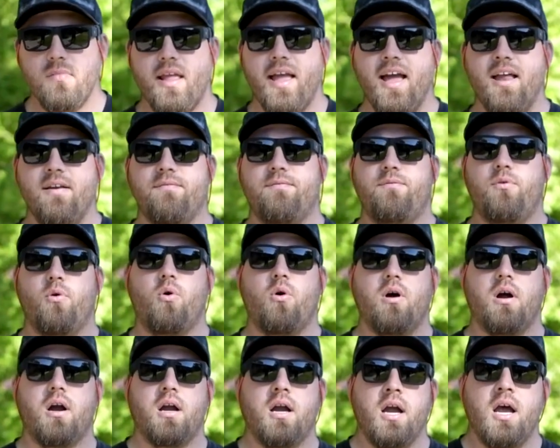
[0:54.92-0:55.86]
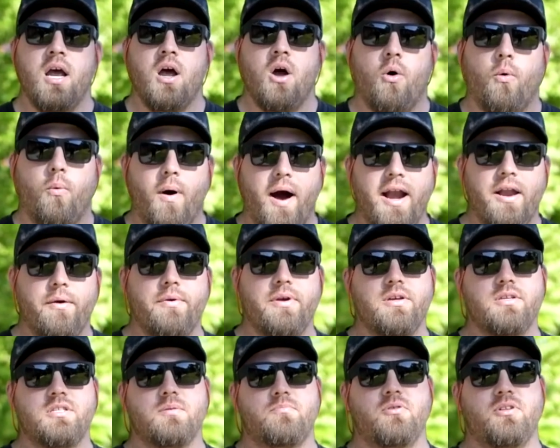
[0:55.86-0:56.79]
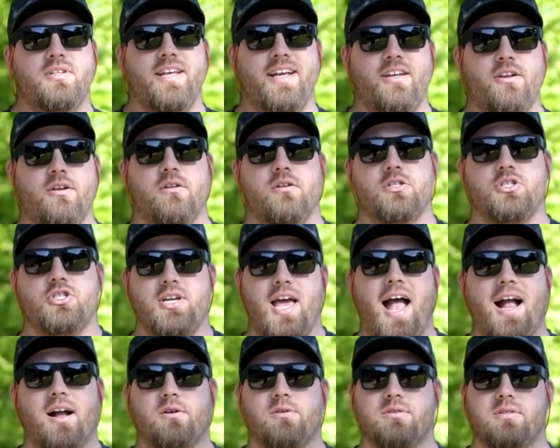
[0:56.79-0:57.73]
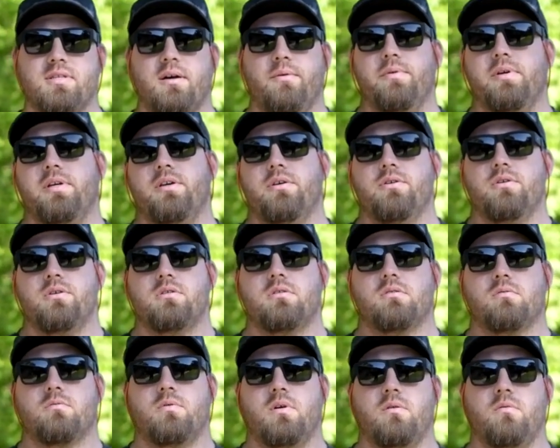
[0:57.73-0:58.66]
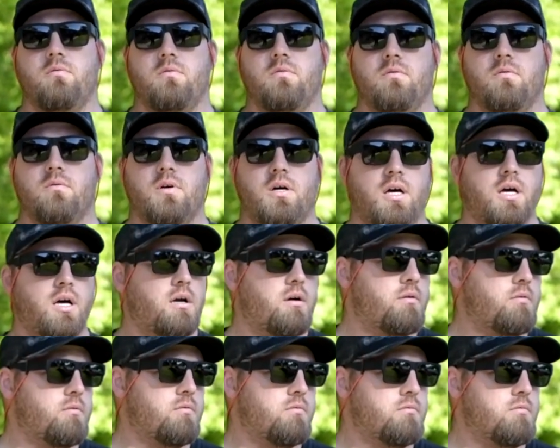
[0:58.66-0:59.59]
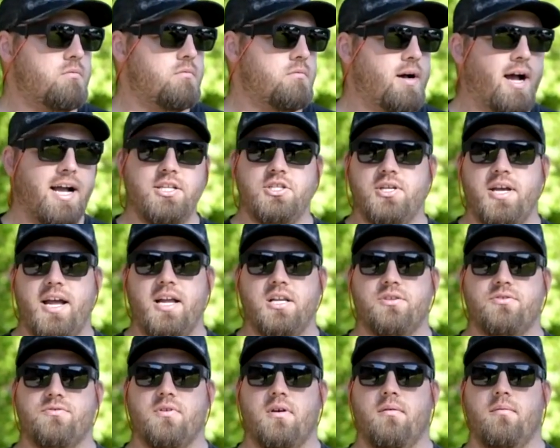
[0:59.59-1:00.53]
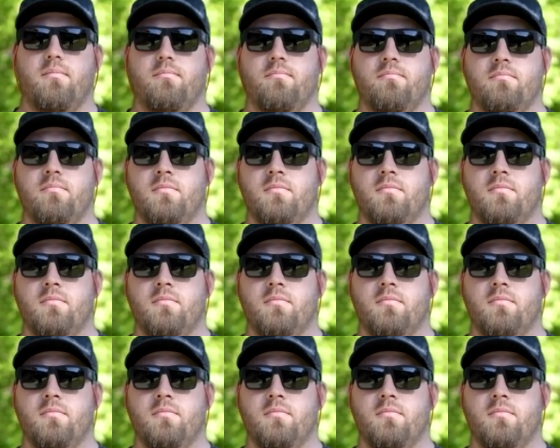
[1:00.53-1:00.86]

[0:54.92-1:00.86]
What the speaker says: And four, why do we use the particular shackles that we use when I change from